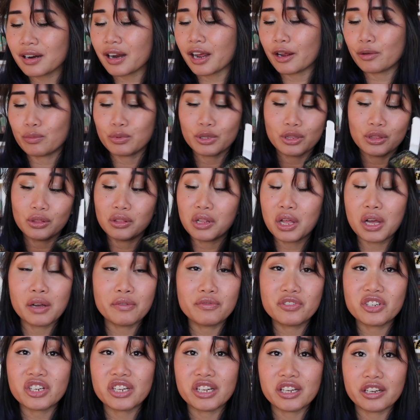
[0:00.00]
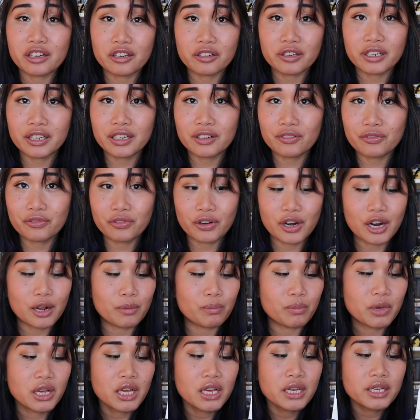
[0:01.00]
I would love to hear it
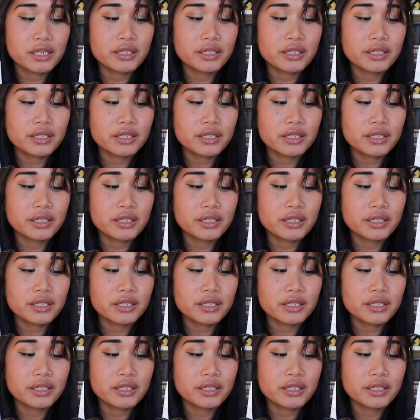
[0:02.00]
from